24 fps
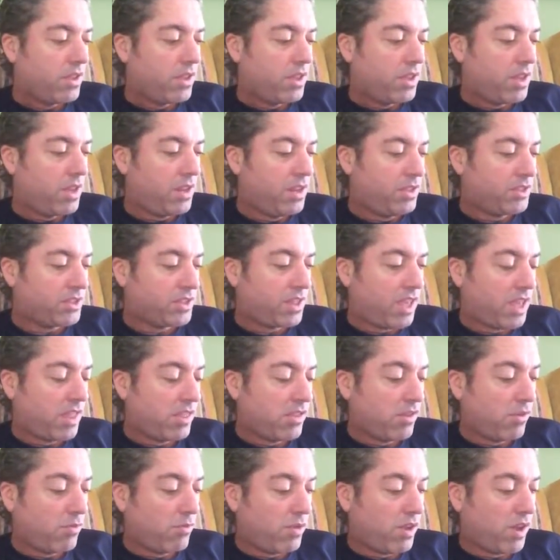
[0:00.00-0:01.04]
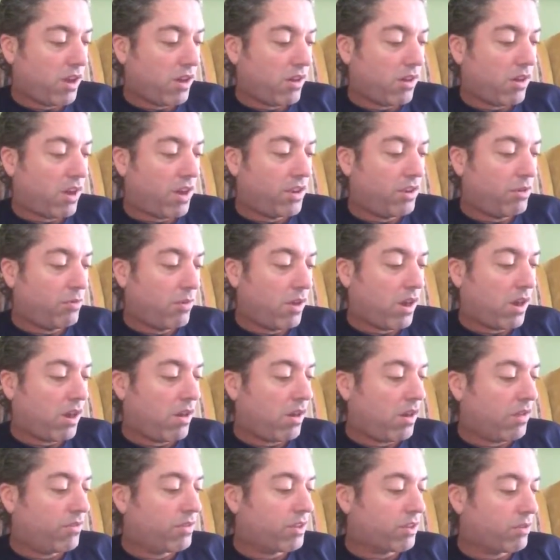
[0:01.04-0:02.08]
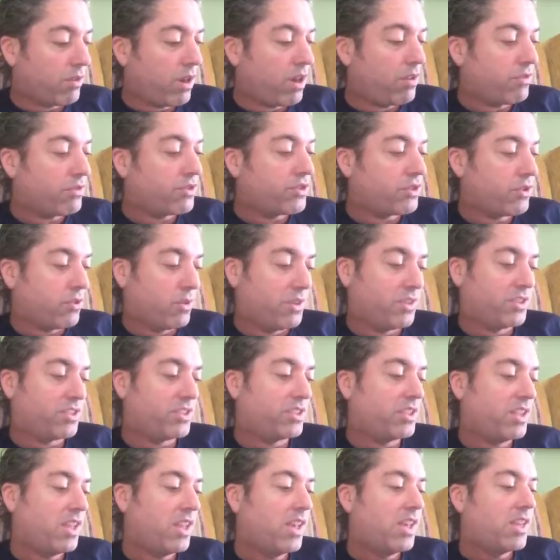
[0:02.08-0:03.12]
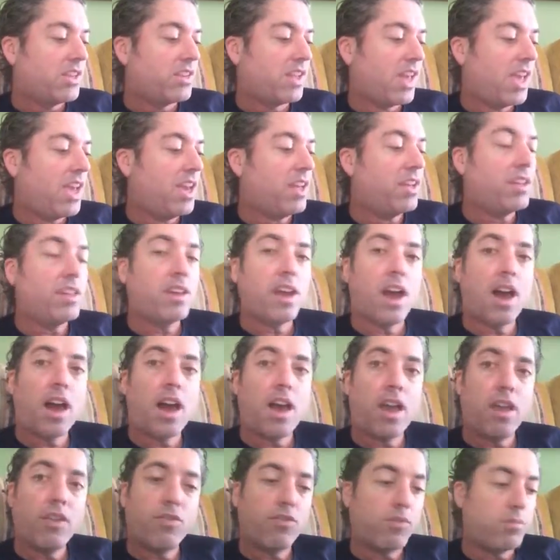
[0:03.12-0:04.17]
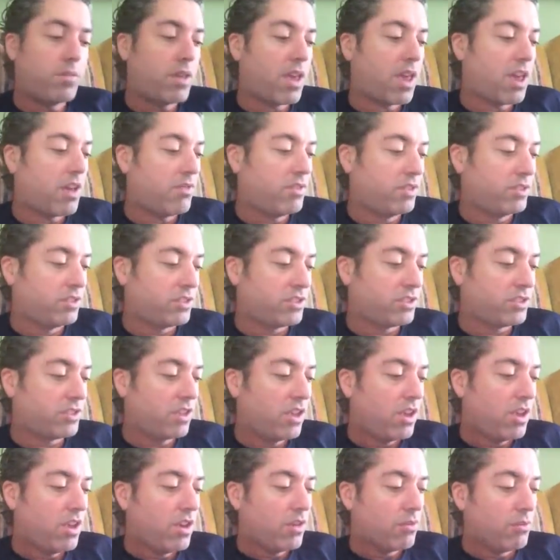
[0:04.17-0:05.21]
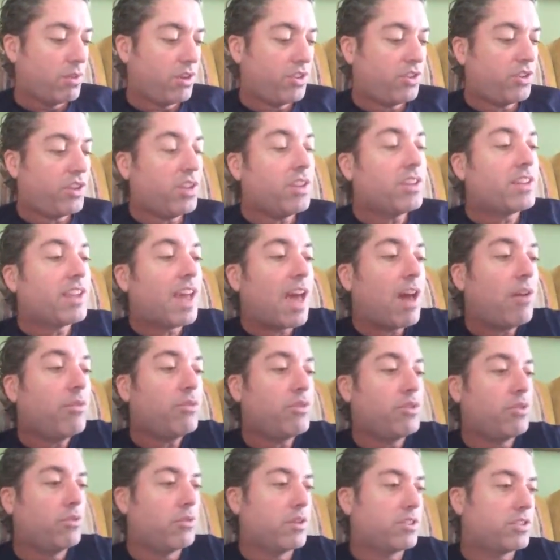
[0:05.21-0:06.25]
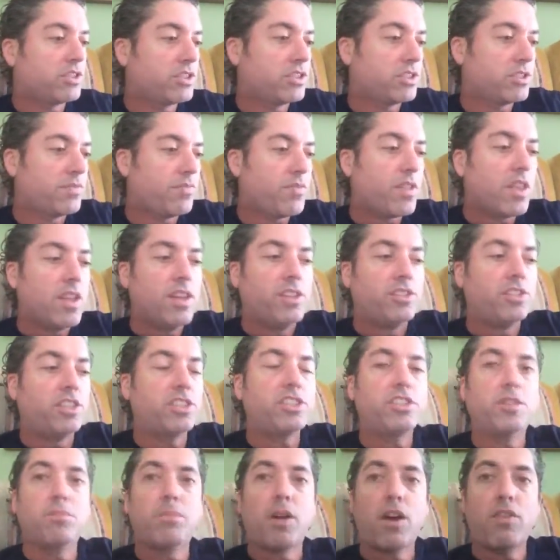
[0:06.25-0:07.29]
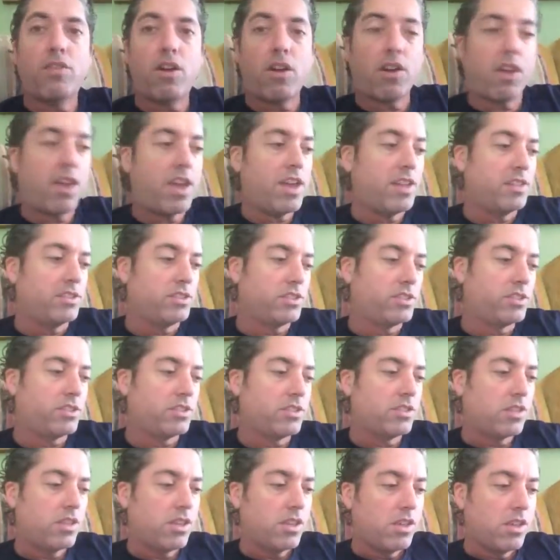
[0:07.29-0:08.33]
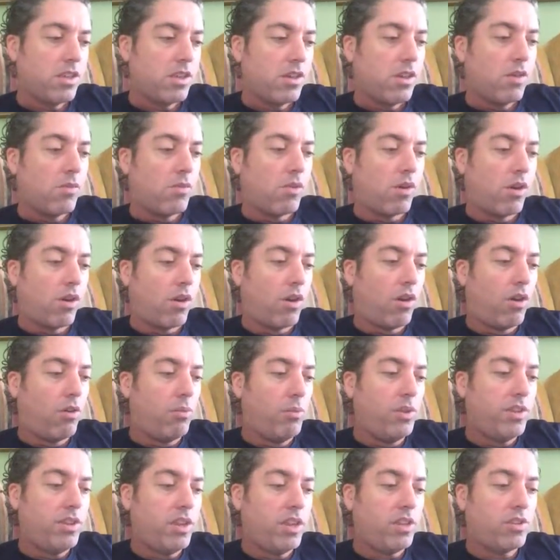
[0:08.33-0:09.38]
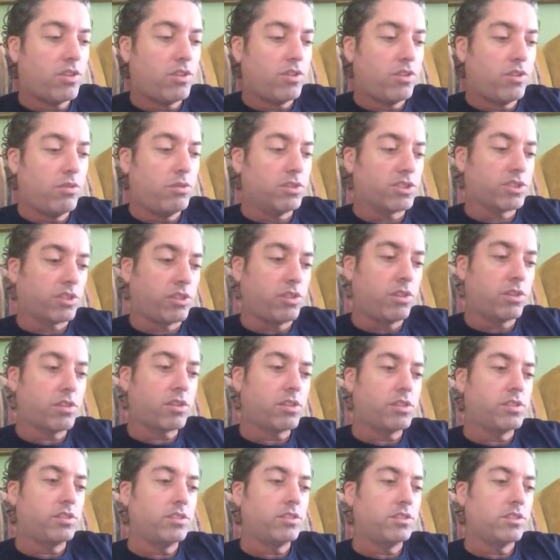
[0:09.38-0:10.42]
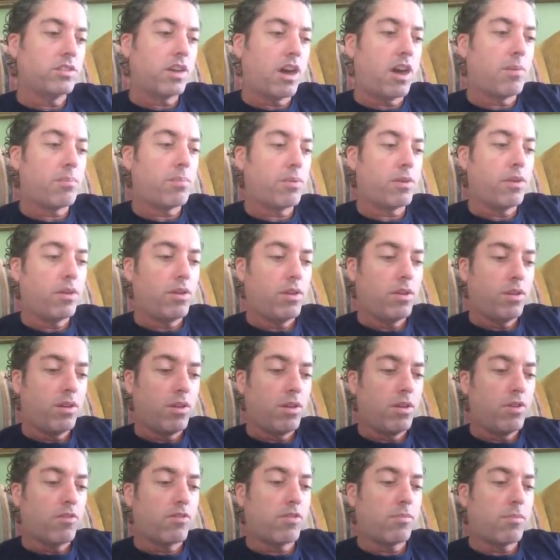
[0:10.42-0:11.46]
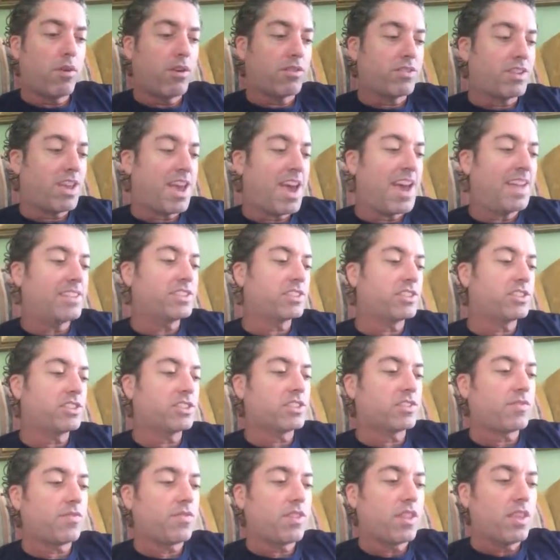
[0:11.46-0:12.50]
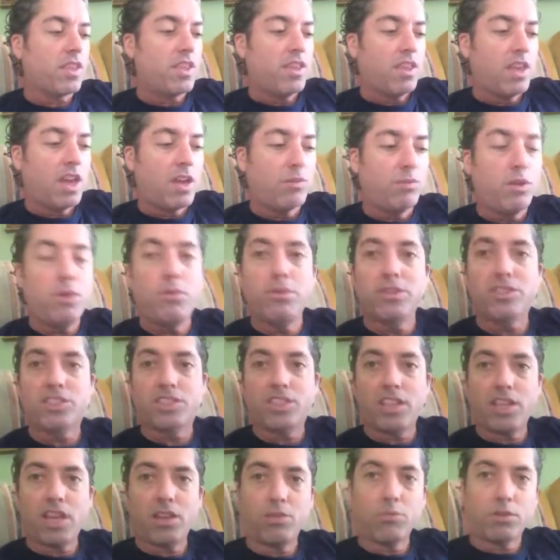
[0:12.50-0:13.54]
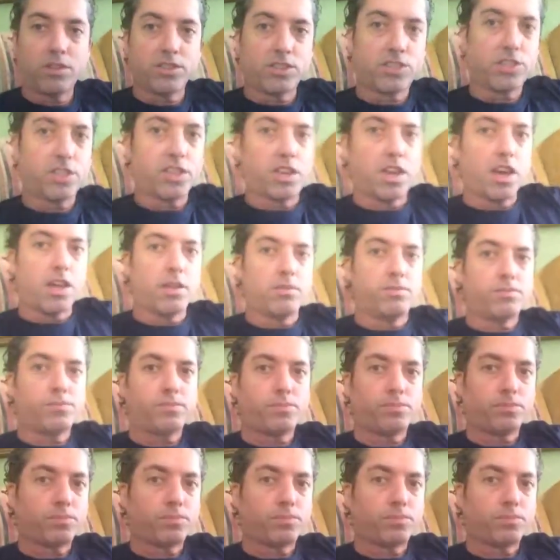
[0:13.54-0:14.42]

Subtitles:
It is then that we are unaware of the greater choice, dangling high from the heavens, reaching down to us, just above our heads. All we need to do is look up from our tasks, and we will see it once again.